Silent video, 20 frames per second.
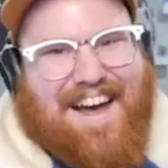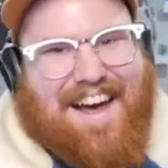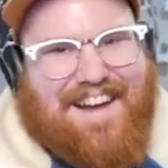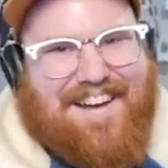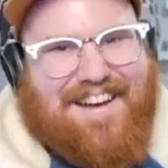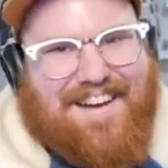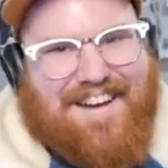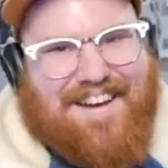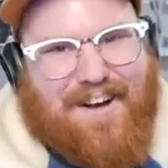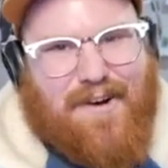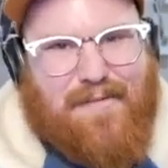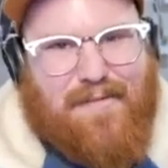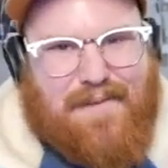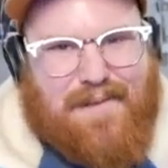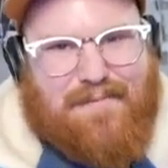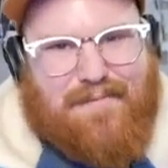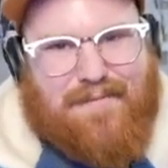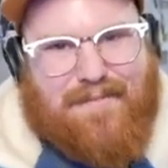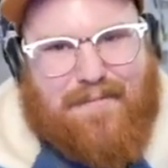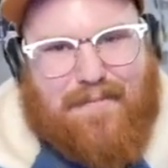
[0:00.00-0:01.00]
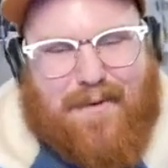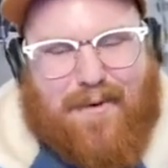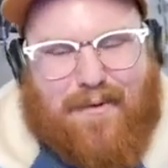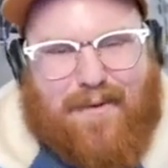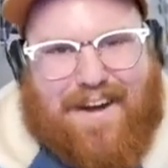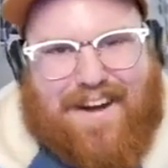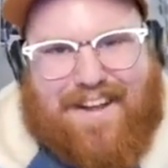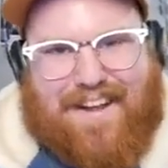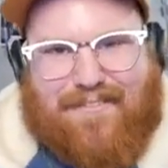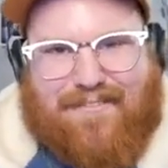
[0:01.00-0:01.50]
I know people have
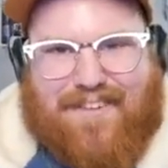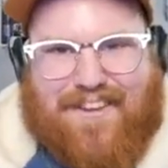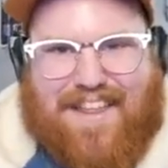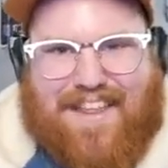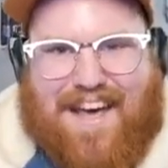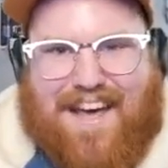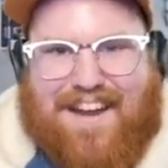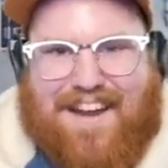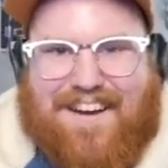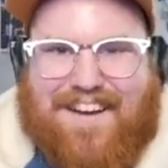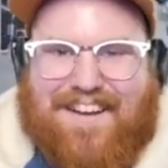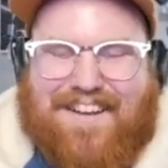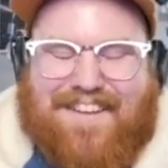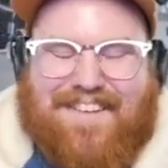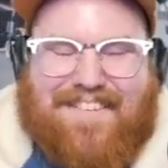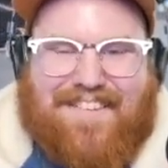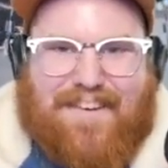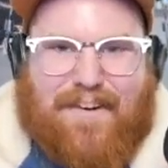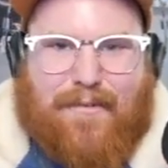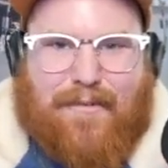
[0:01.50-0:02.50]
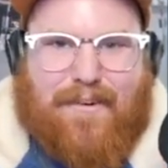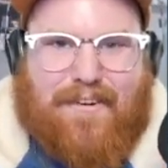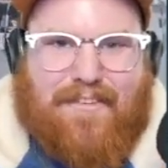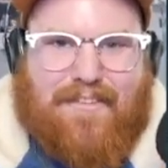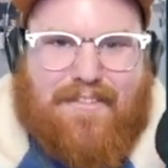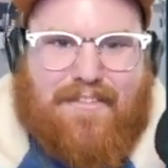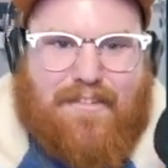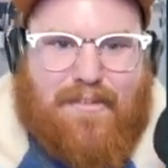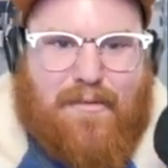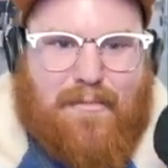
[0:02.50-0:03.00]
been waiting for that. So we're
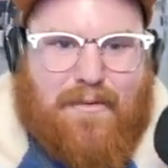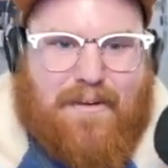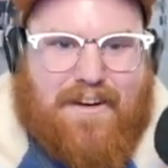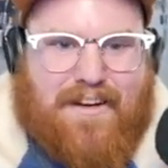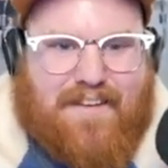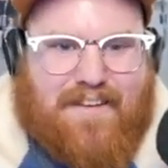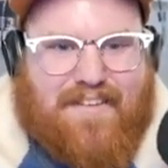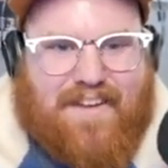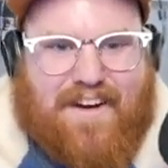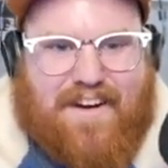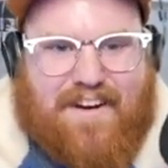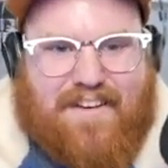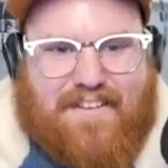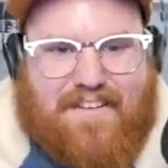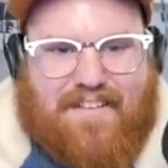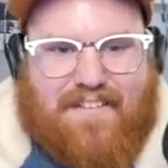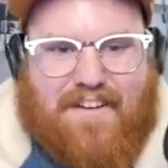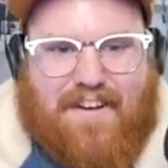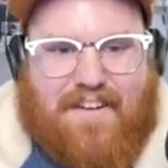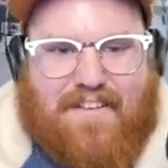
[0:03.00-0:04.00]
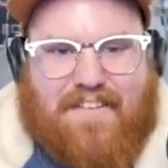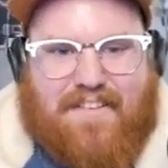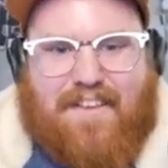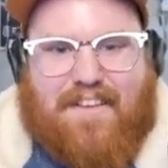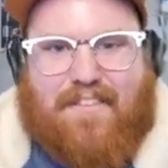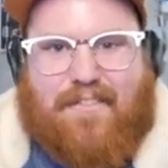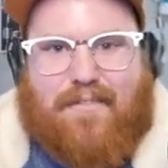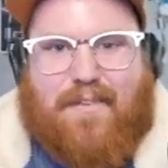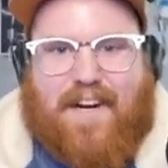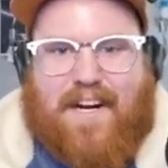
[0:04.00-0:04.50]
super excited to launch
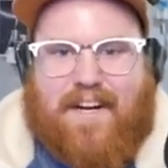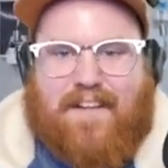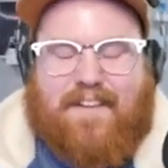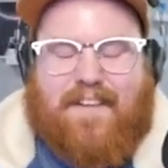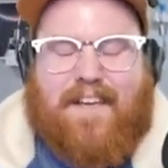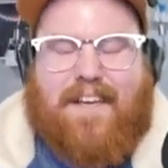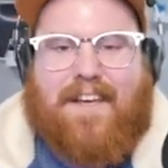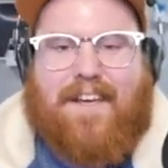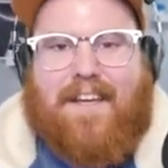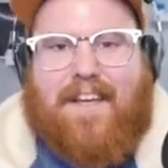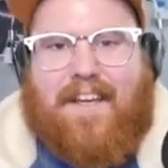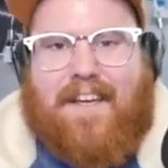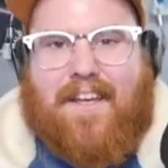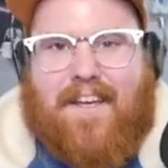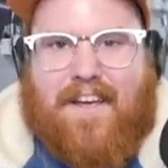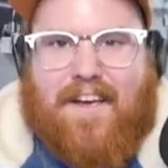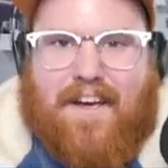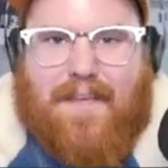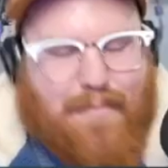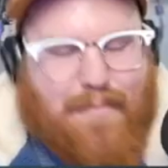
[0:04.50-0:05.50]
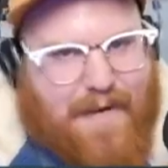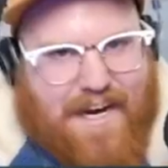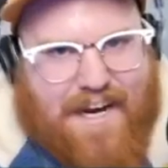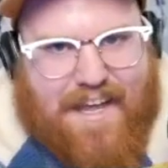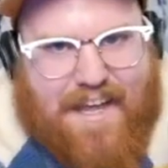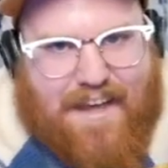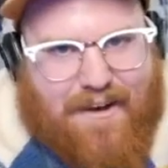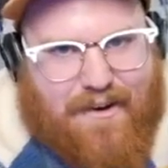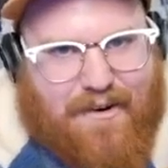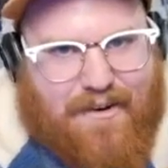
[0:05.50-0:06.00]
this finally. Keep an
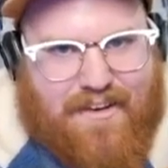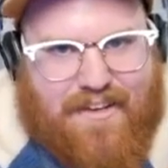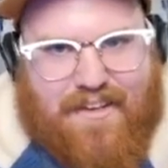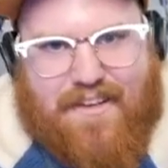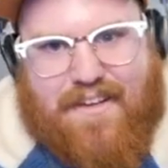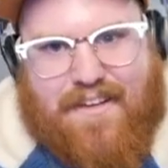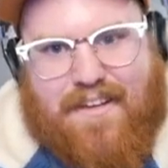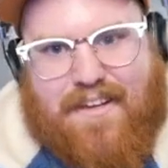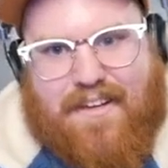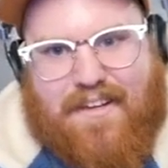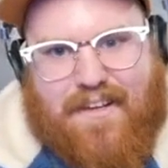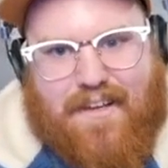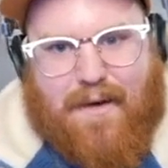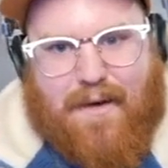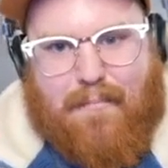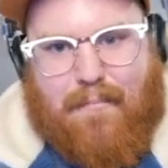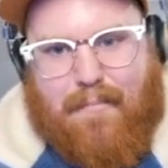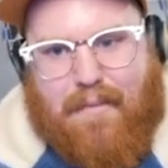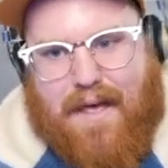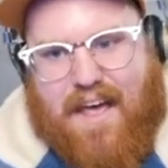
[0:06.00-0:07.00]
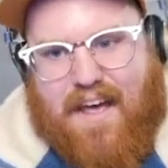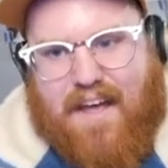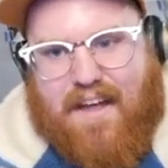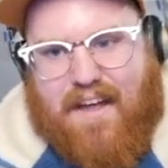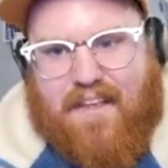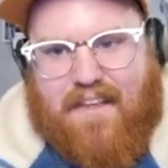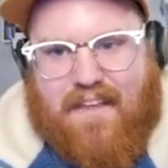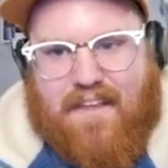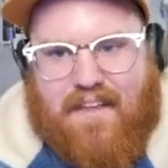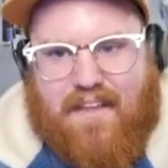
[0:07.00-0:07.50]
eye out. Come
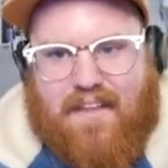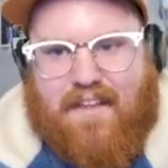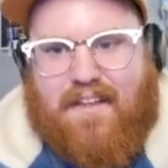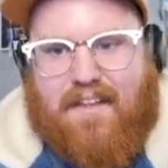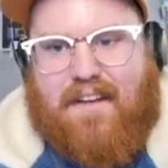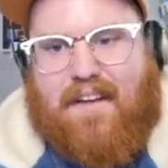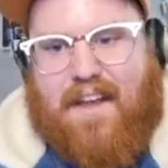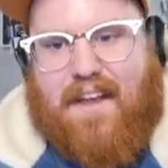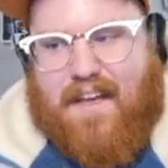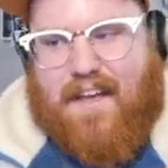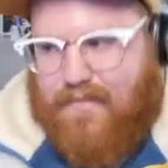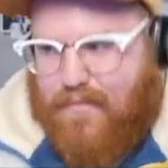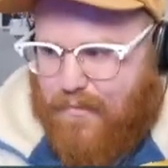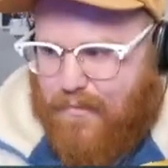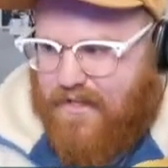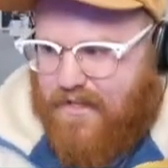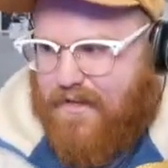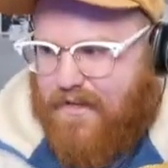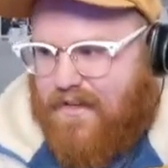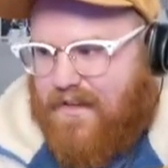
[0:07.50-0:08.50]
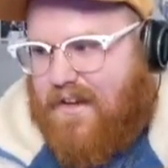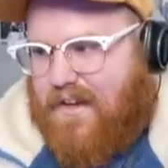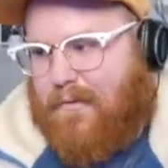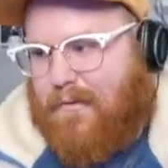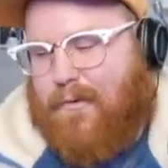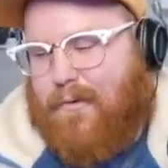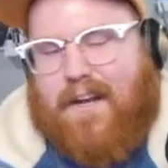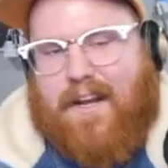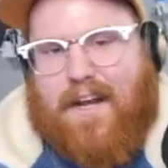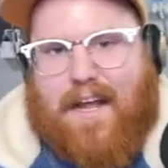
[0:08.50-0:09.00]
back next week.
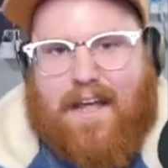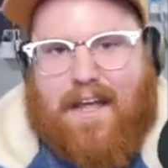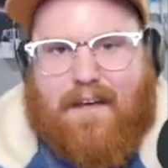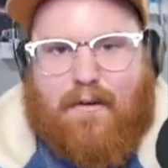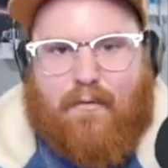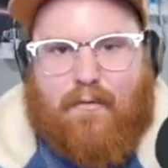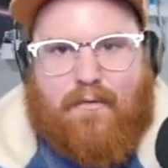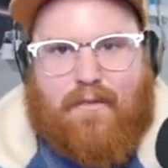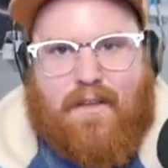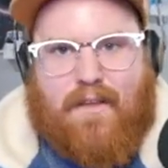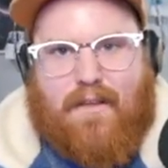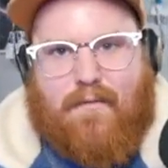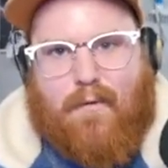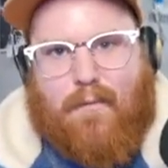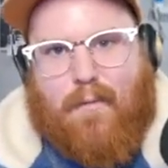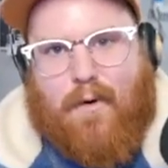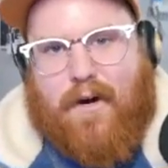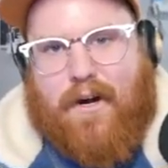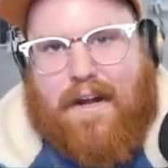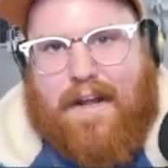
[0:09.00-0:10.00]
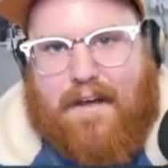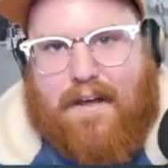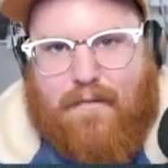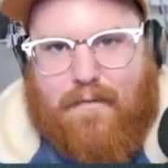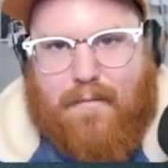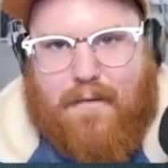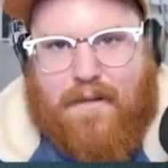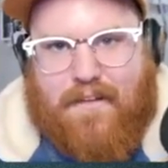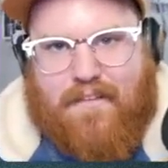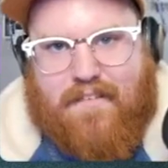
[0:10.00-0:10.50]
We're going to have even more
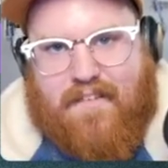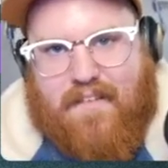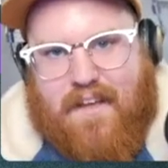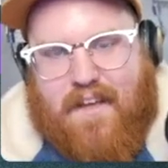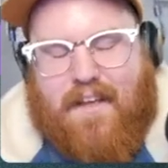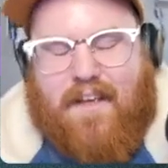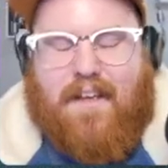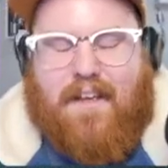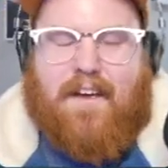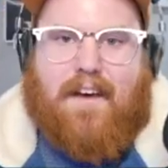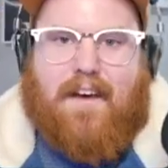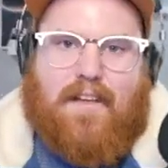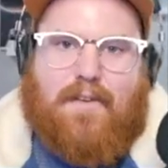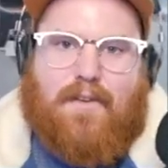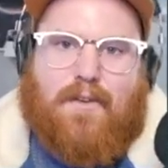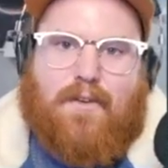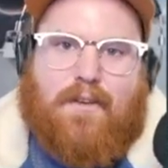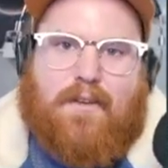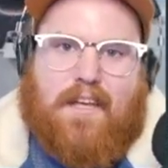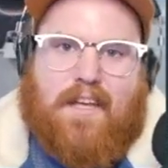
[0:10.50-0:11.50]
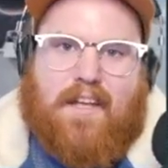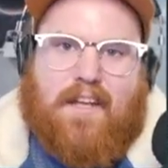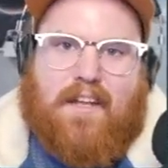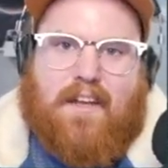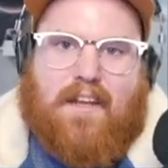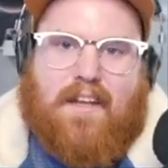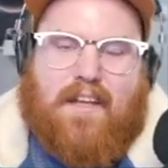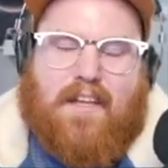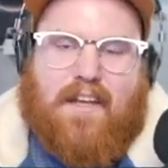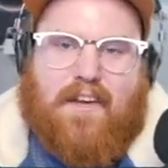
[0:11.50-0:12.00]
announcements, and you
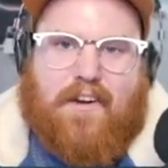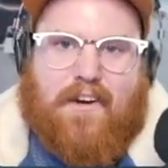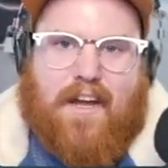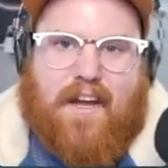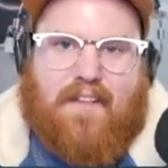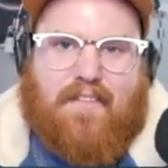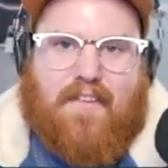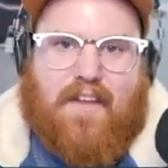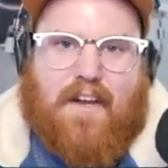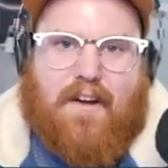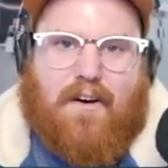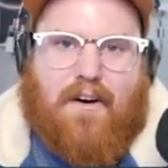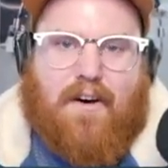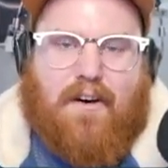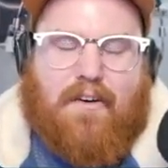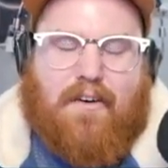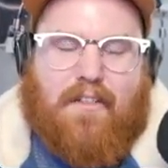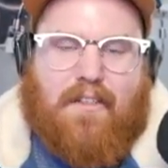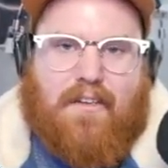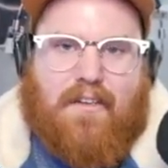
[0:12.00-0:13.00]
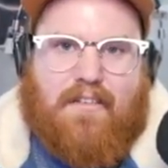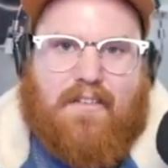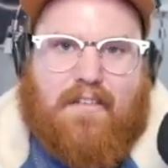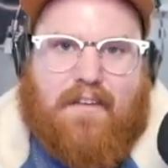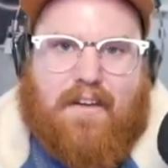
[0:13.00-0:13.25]
can get your hands on all this